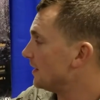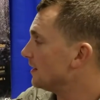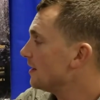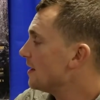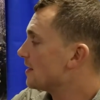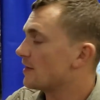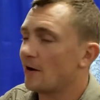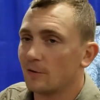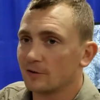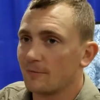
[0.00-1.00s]
It's
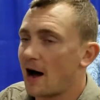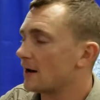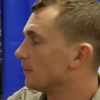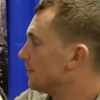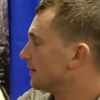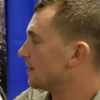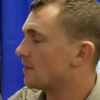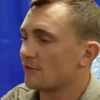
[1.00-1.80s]
an older model, but this is